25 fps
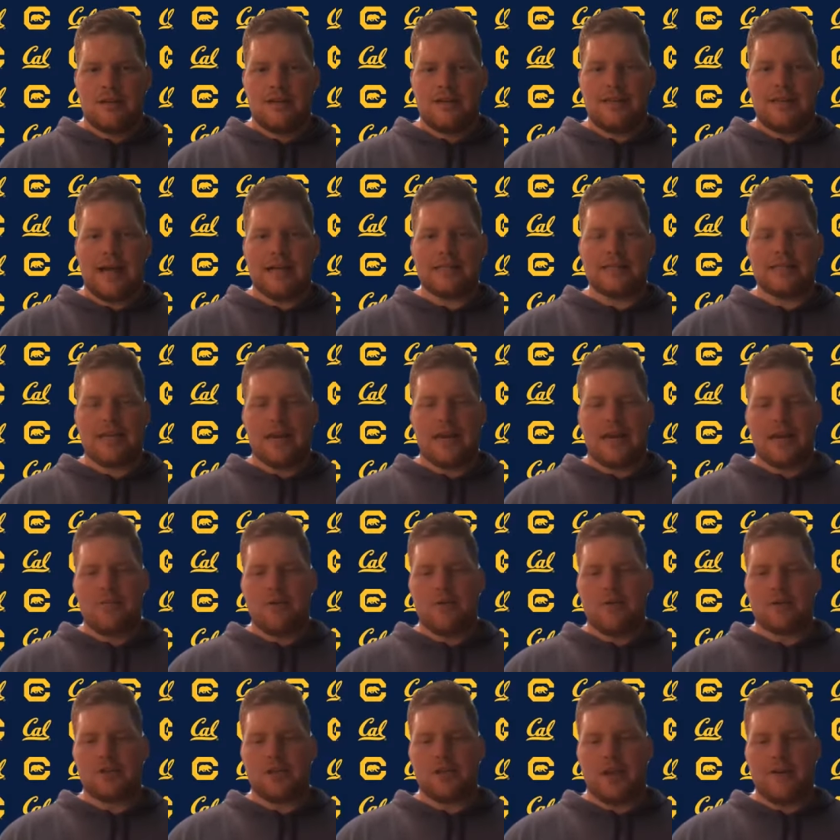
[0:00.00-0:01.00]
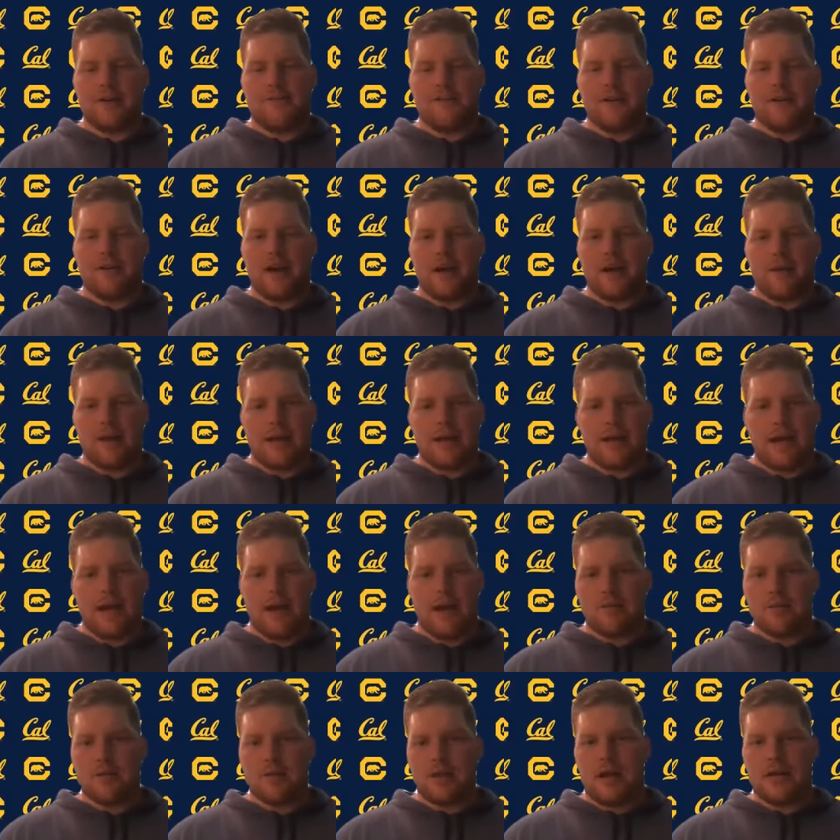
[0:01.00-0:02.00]
That's kind of what we're trying to figure out right now.
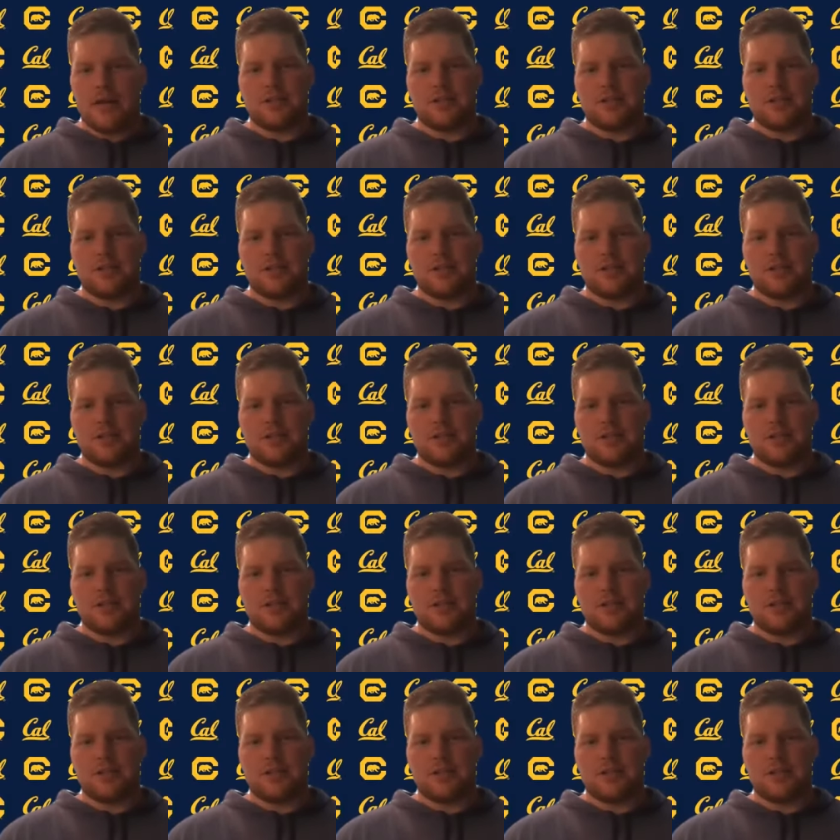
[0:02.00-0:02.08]
We're not